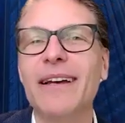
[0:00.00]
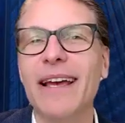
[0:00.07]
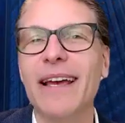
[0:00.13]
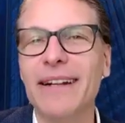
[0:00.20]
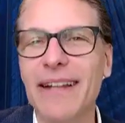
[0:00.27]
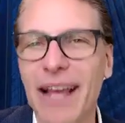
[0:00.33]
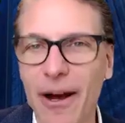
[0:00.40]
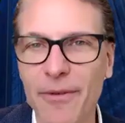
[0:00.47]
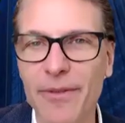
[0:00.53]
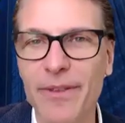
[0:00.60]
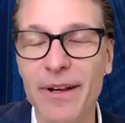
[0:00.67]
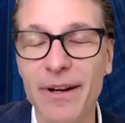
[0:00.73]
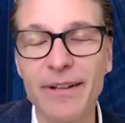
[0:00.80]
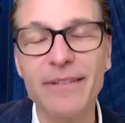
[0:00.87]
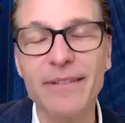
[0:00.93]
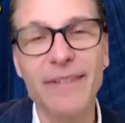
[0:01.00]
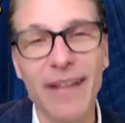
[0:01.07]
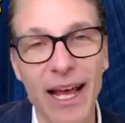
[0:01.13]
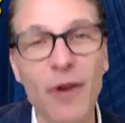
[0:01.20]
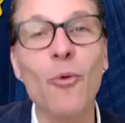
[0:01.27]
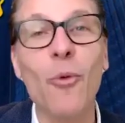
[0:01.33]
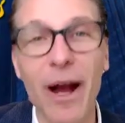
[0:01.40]
and healthier
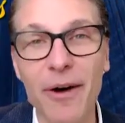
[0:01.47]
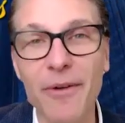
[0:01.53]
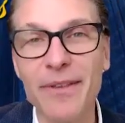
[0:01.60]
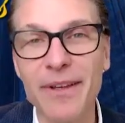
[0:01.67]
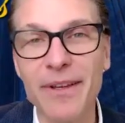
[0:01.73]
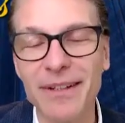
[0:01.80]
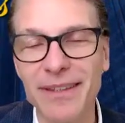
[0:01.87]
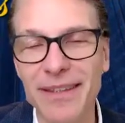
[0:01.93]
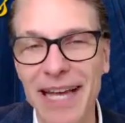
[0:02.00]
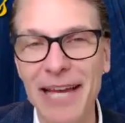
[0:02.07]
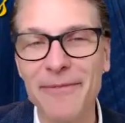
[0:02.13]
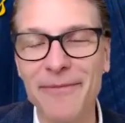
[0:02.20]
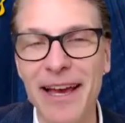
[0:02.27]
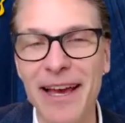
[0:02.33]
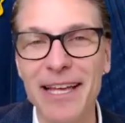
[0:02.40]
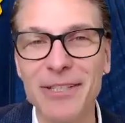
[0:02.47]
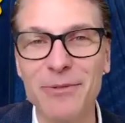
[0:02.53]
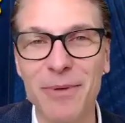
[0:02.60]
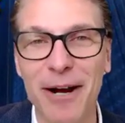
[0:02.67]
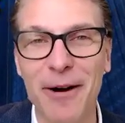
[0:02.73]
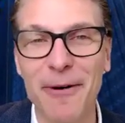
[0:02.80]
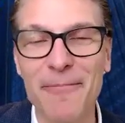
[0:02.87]
and wealthier life as
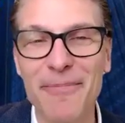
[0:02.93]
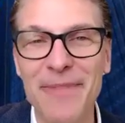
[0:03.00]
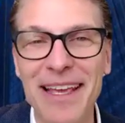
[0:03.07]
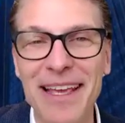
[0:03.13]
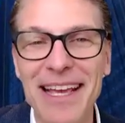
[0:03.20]
well.